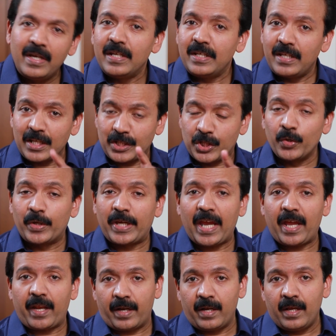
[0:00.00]
Yes, you
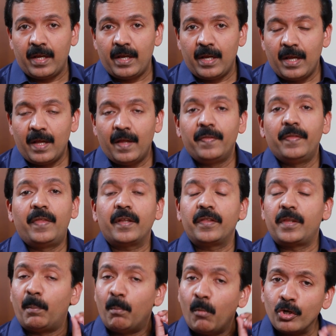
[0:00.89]
can.
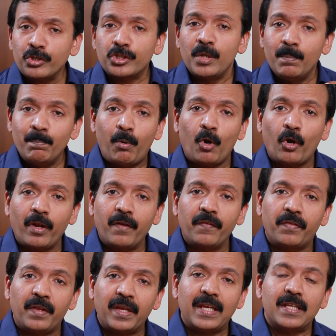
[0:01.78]
That the most
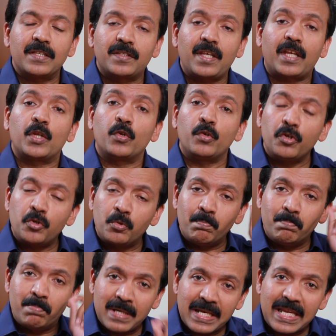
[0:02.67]
important thing is that you need to
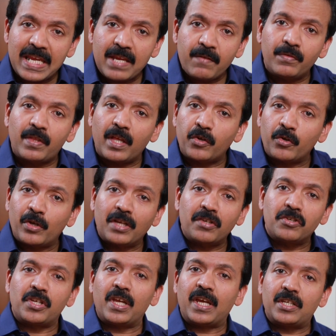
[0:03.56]
believe that you
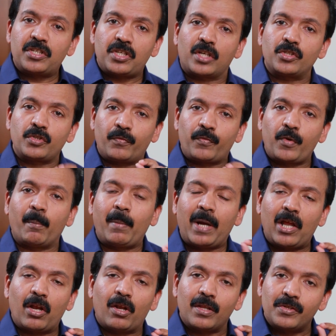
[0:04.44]
can take charge of your
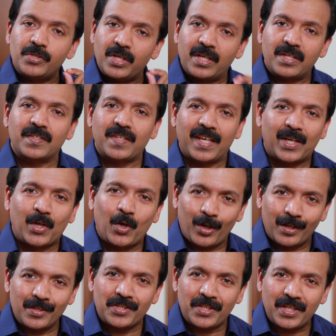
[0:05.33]
biology and
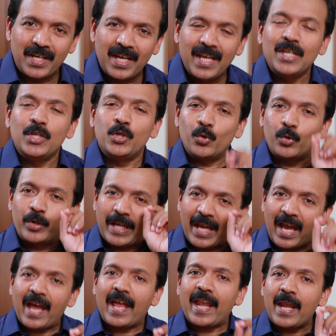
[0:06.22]
psychology. You
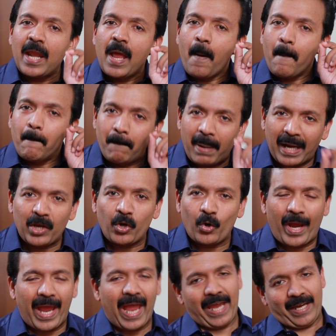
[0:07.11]
can
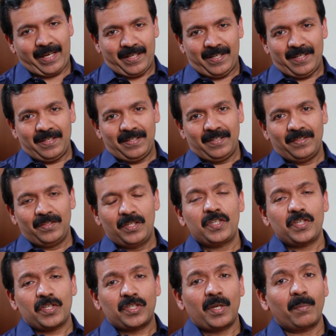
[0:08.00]
biohack.
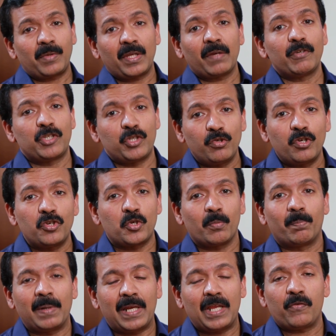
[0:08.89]
This is something which you need
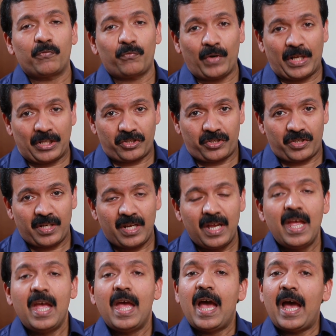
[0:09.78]
to believe first.
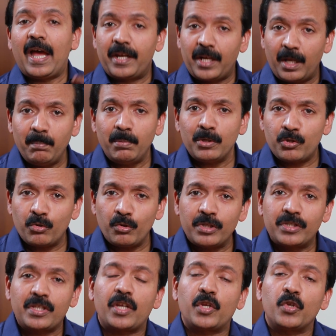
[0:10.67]
And number two
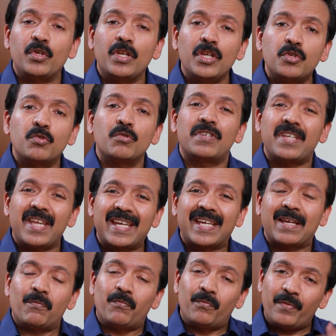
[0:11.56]
is that you need to
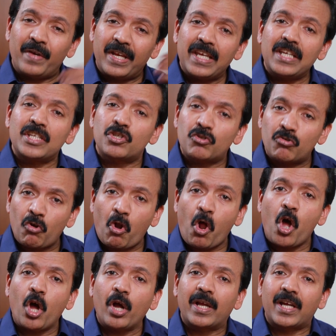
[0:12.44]
take a very
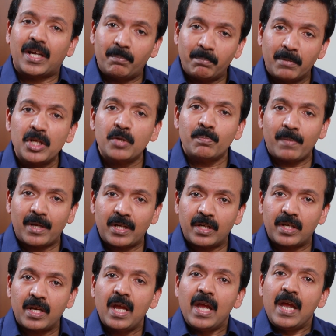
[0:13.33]
strong
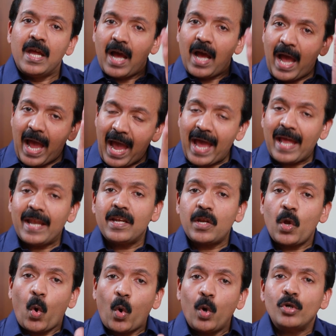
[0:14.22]
commitment
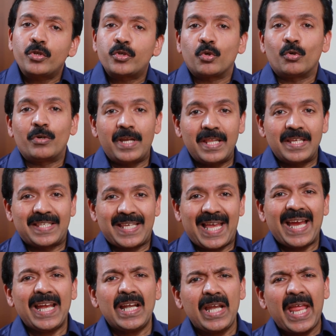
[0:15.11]
and also
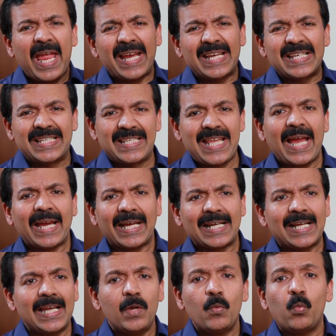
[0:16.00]
decide
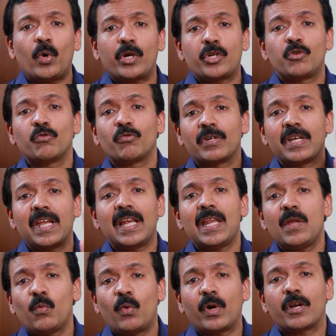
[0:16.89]
exactly what you
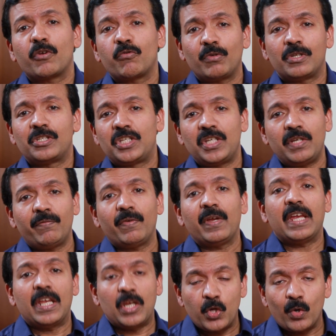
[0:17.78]
really wanted to achieve
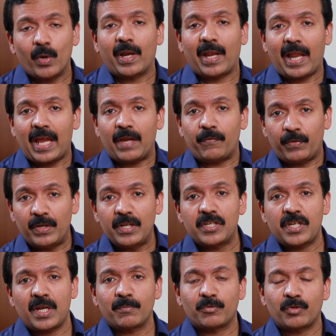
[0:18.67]
in your life in
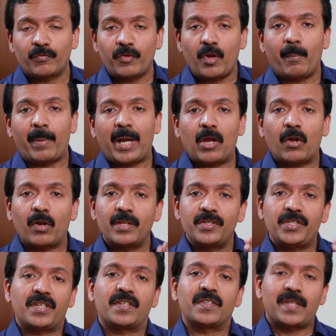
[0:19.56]
terms of your
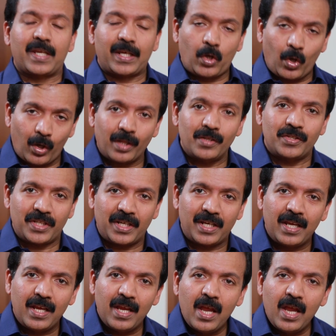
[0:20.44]
biology and psychology.